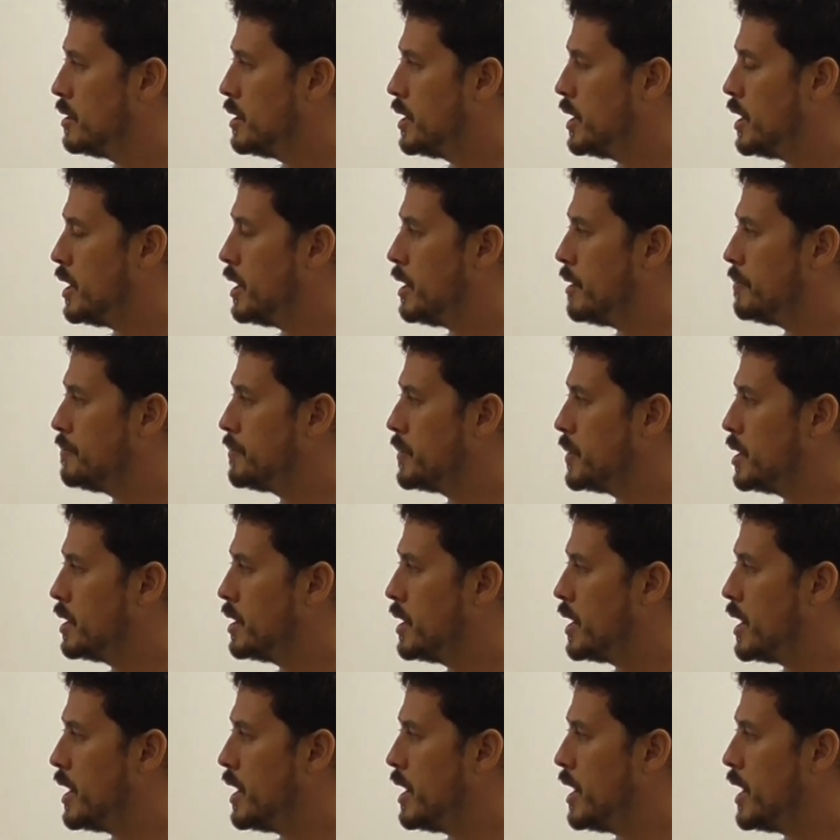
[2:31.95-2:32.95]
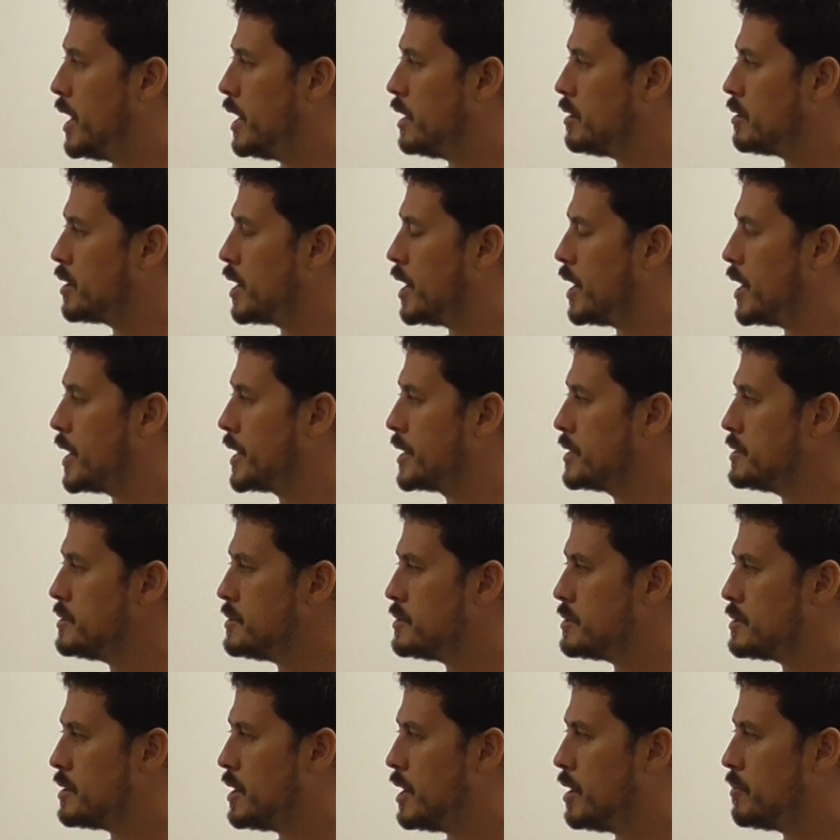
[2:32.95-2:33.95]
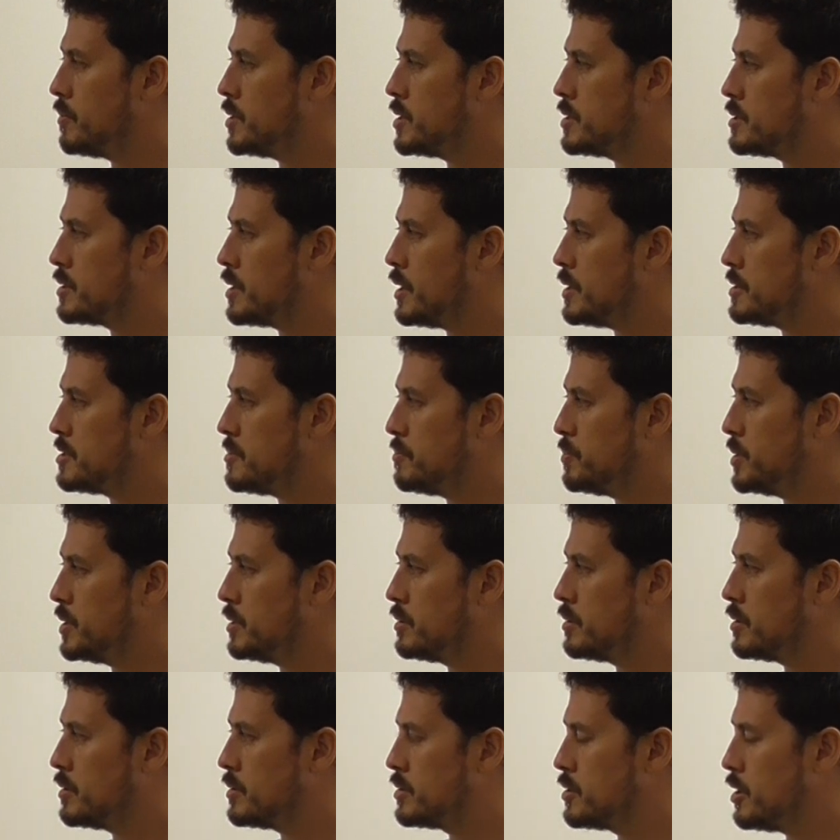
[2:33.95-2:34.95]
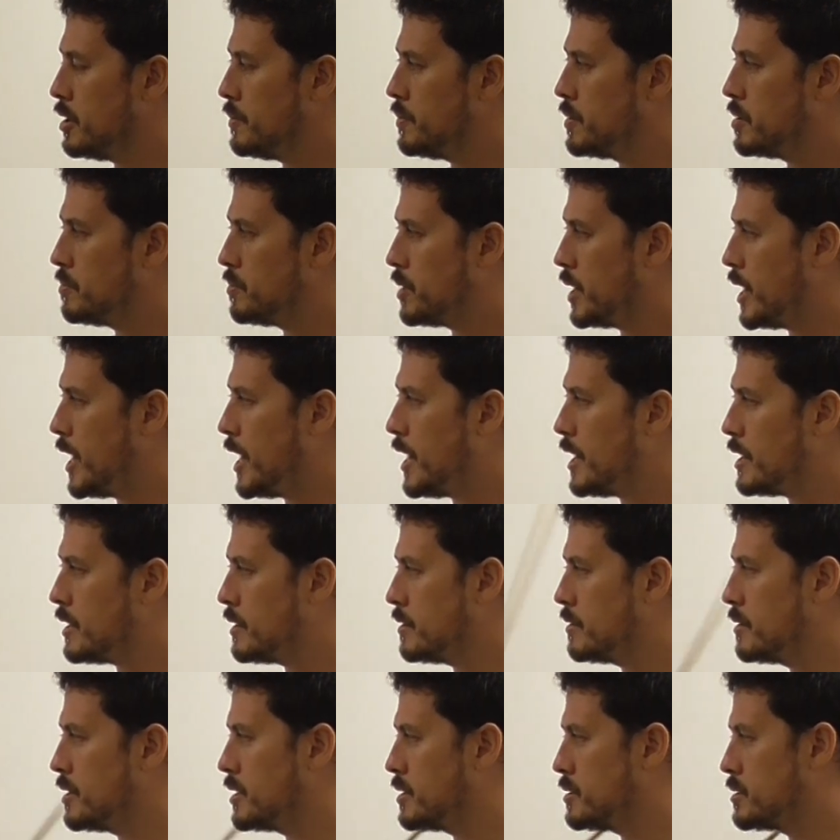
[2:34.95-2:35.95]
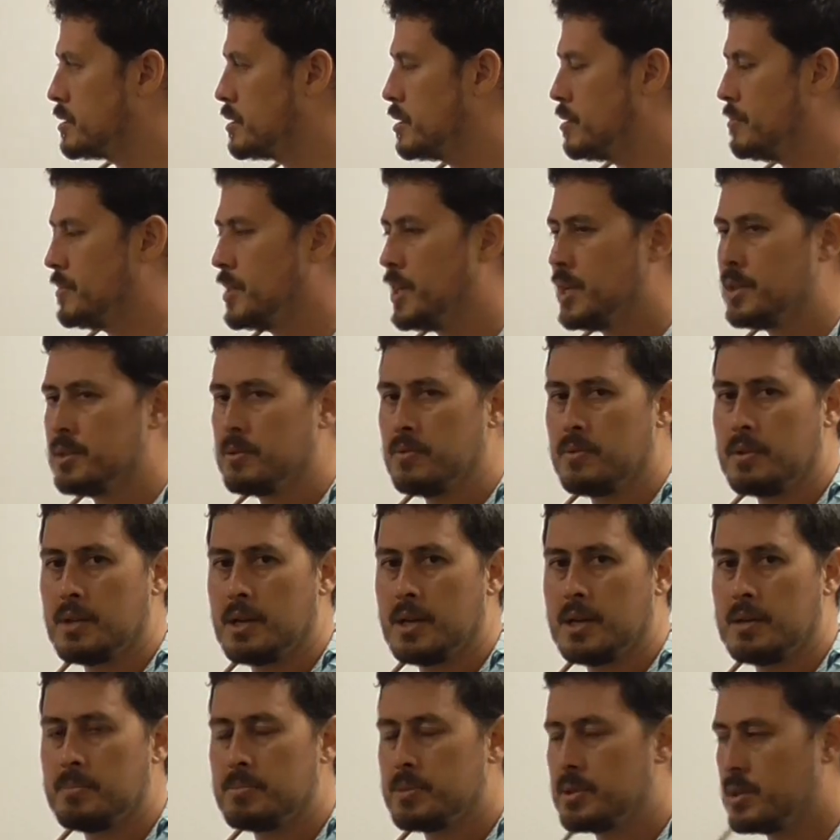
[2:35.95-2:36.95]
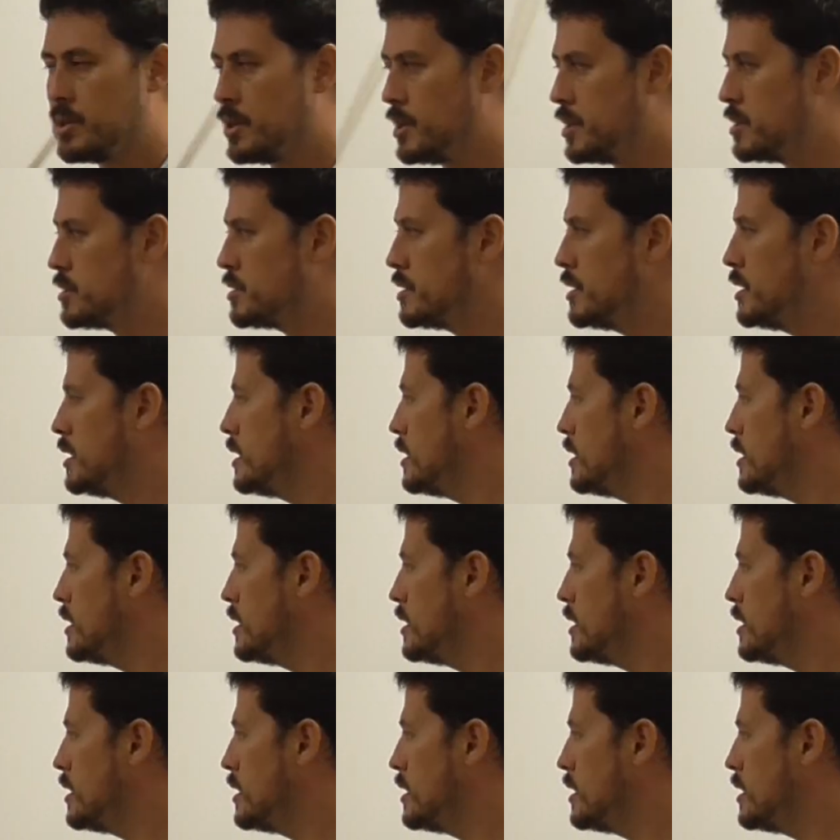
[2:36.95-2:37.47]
alkanes, and we start to build on top of them by adding things to them. That's where the names change.